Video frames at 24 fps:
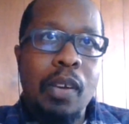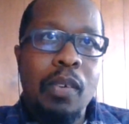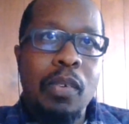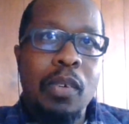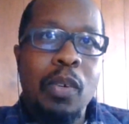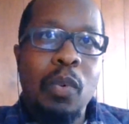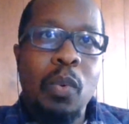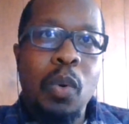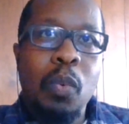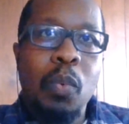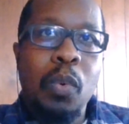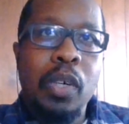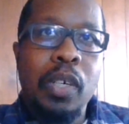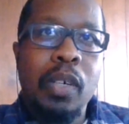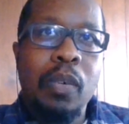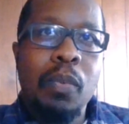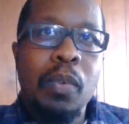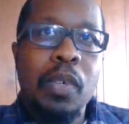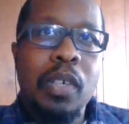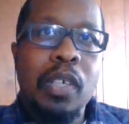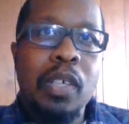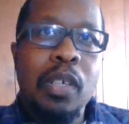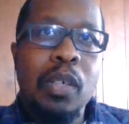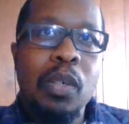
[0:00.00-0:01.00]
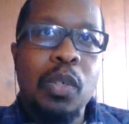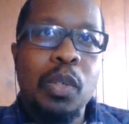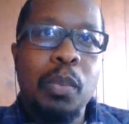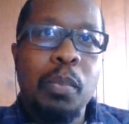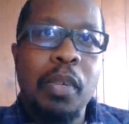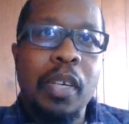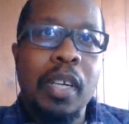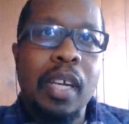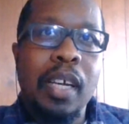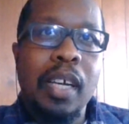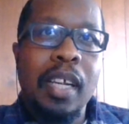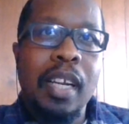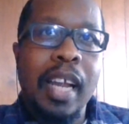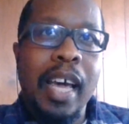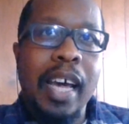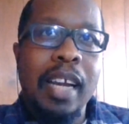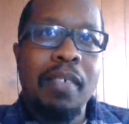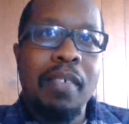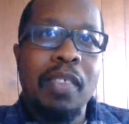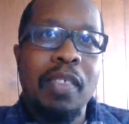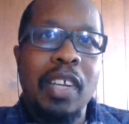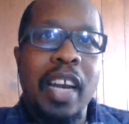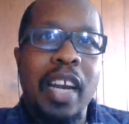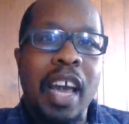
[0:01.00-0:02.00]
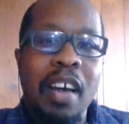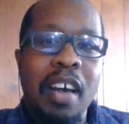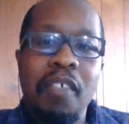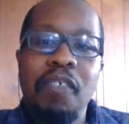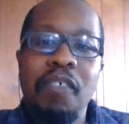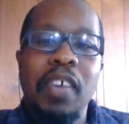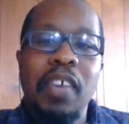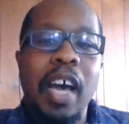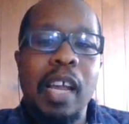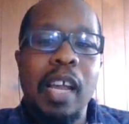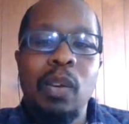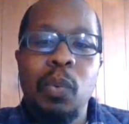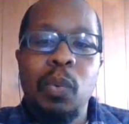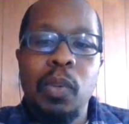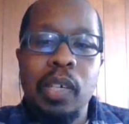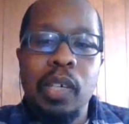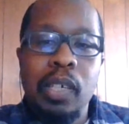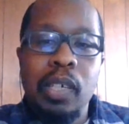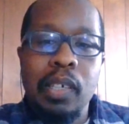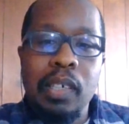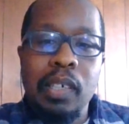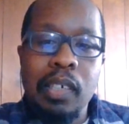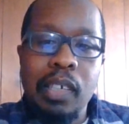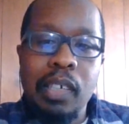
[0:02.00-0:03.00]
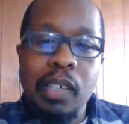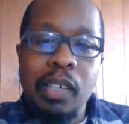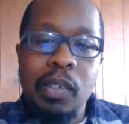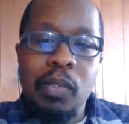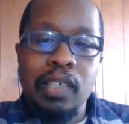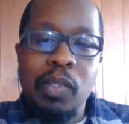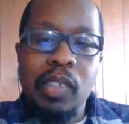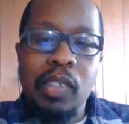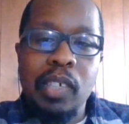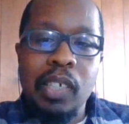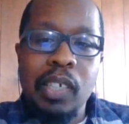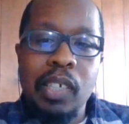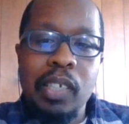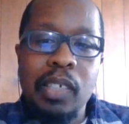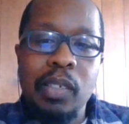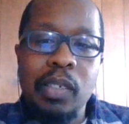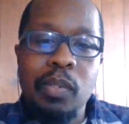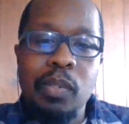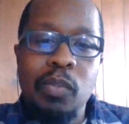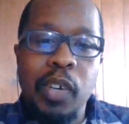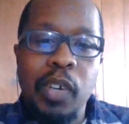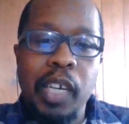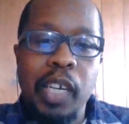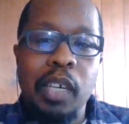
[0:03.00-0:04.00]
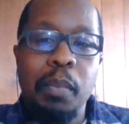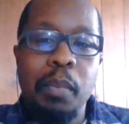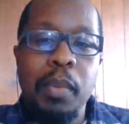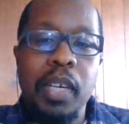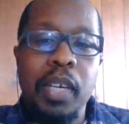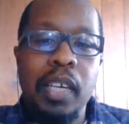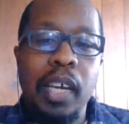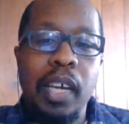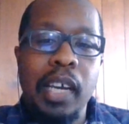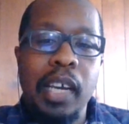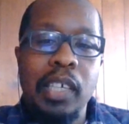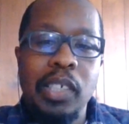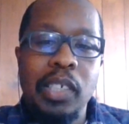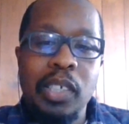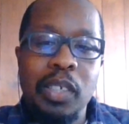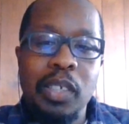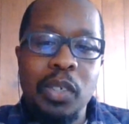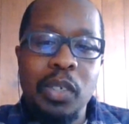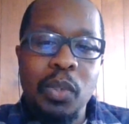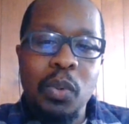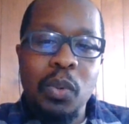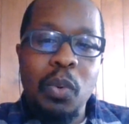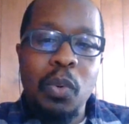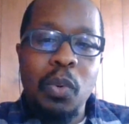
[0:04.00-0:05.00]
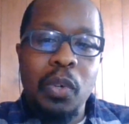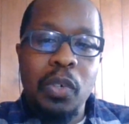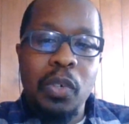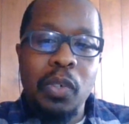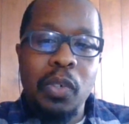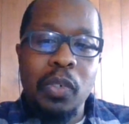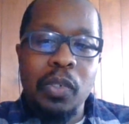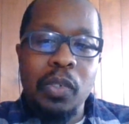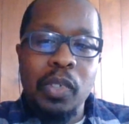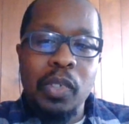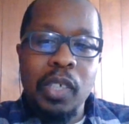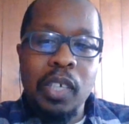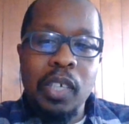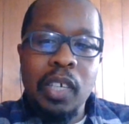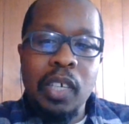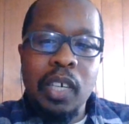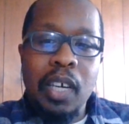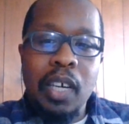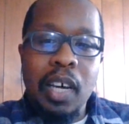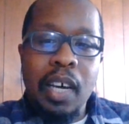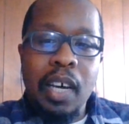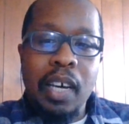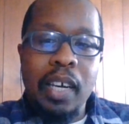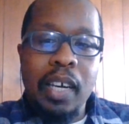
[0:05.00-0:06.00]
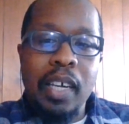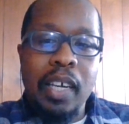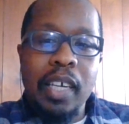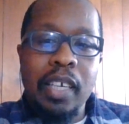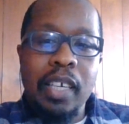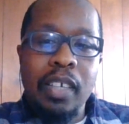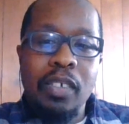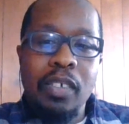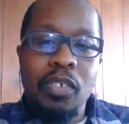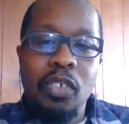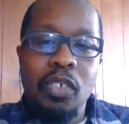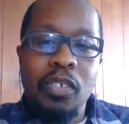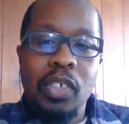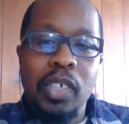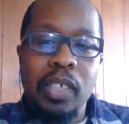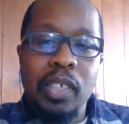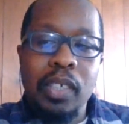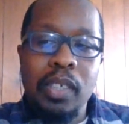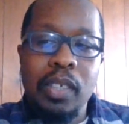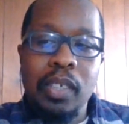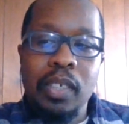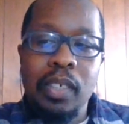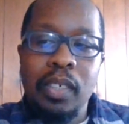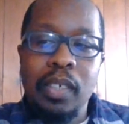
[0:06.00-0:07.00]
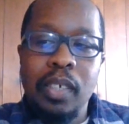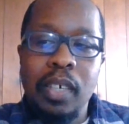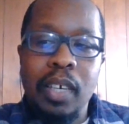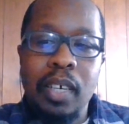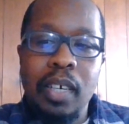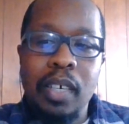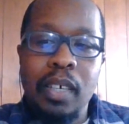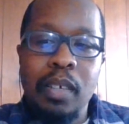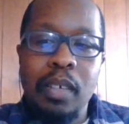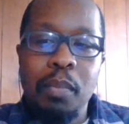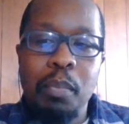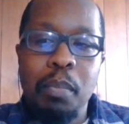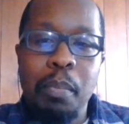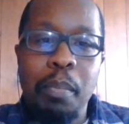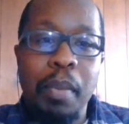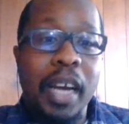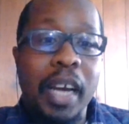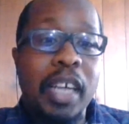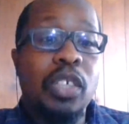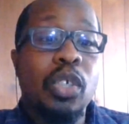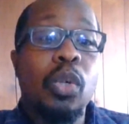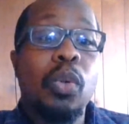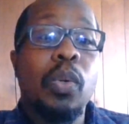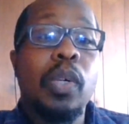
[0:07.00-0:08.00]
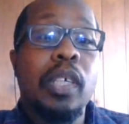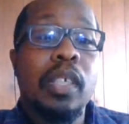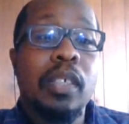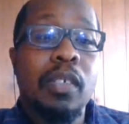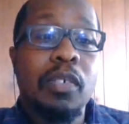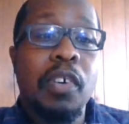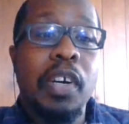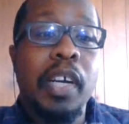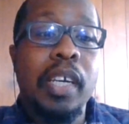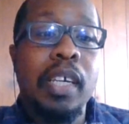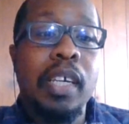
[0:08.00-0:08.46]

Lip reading: I don't know what word I want to use, but a lot of the not following, these recommendations or orders is just by choice,